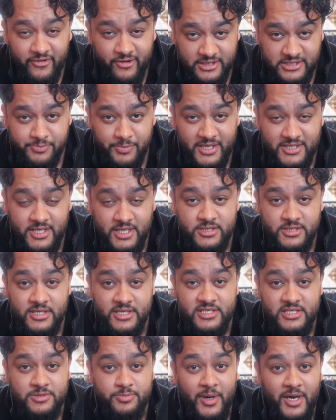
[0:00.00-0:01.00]
very spicy actually.
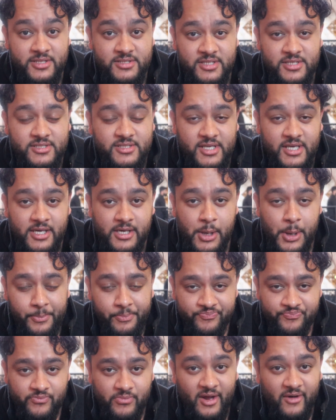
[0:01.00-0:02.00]
It's the spiciest thing
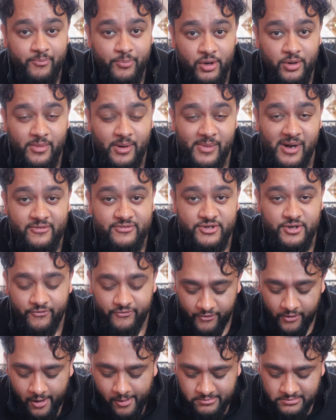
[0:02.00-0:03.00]
I've put in my mouth so
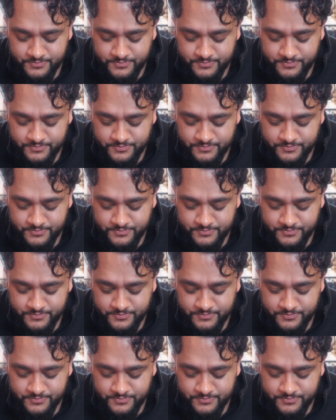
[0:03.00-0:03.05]
far.